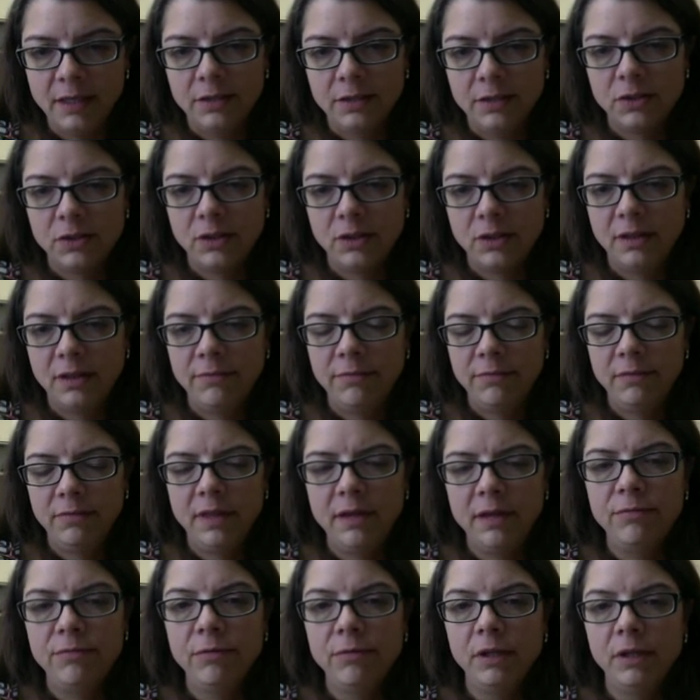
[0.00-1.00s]
So
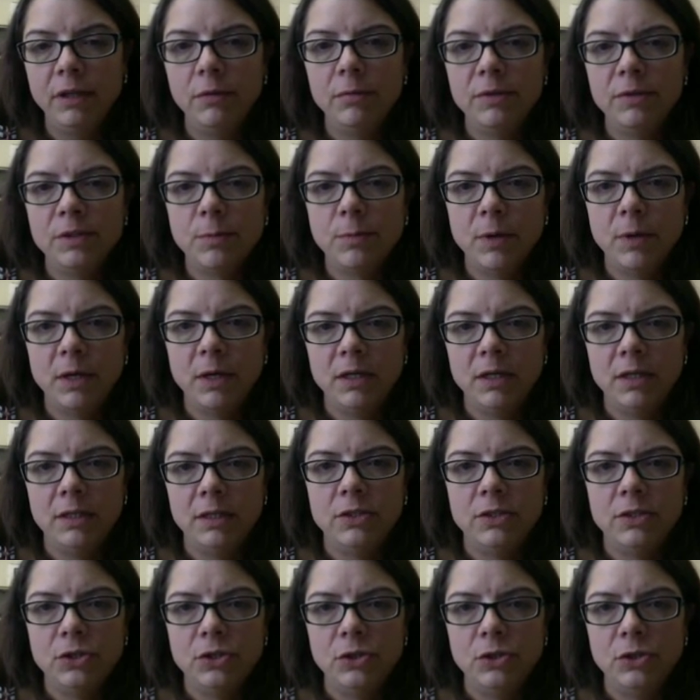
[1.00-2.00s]
they've really
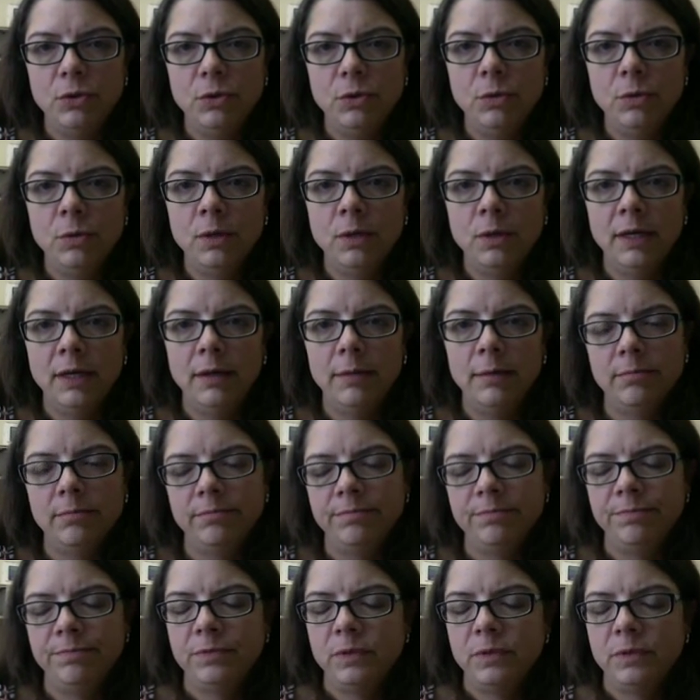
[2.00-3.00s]
responded to
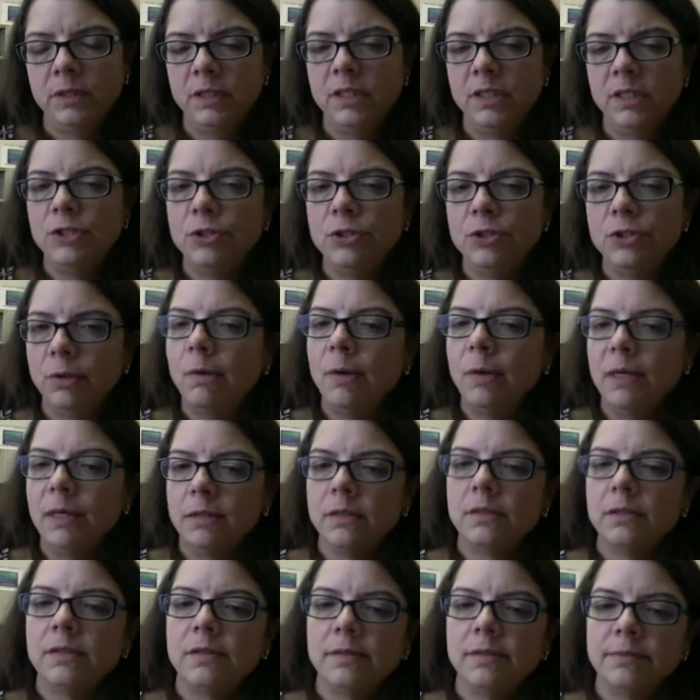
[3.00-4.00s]
teacher
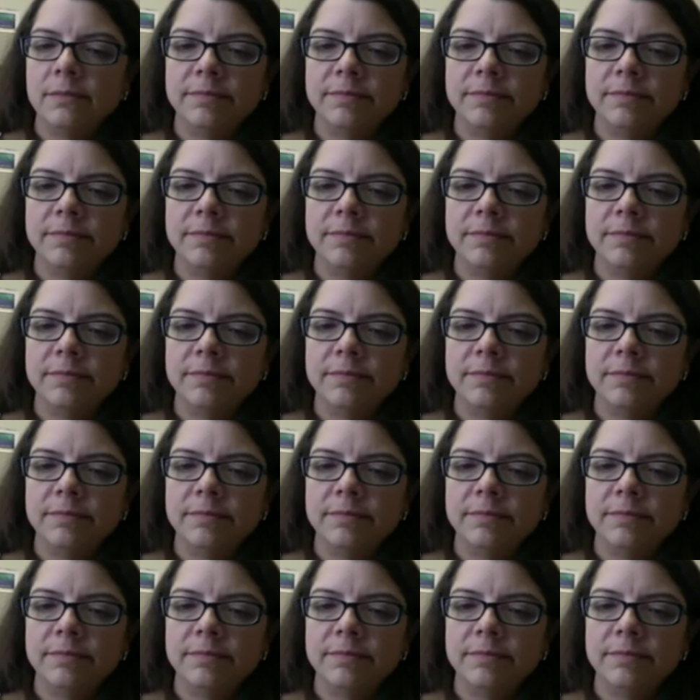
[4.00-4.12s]
requests.